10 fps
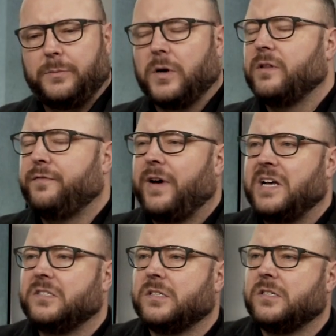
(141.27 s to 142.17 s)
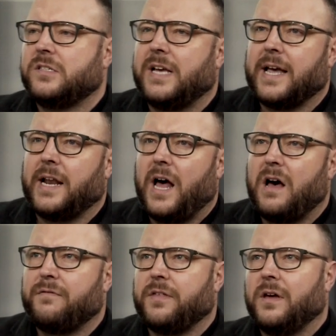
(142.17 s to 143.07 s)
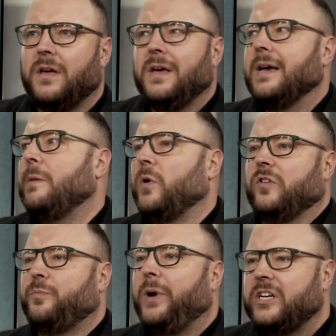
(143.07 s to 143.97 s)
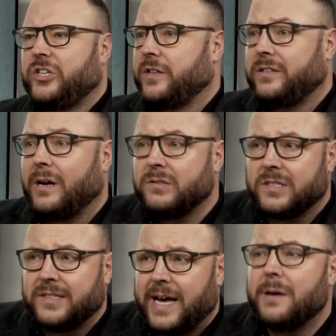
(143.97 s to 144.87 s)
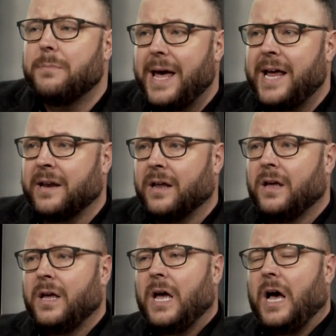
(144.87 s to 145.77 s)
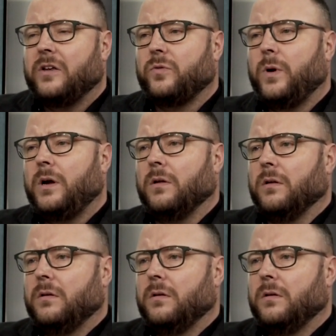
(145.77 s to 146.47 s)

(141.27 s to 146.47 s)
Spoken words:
among the fans in the second half that, come on, it's pressure. They're down to 10 men as well.